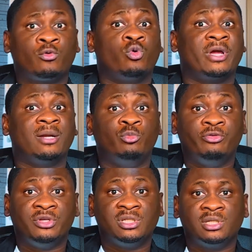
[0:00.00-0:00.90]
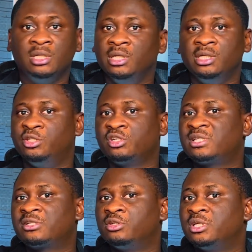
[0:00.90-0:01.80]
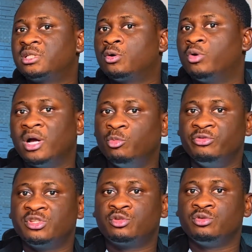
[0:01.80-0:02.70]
Korean movies, it just starts suggesting Korean movies to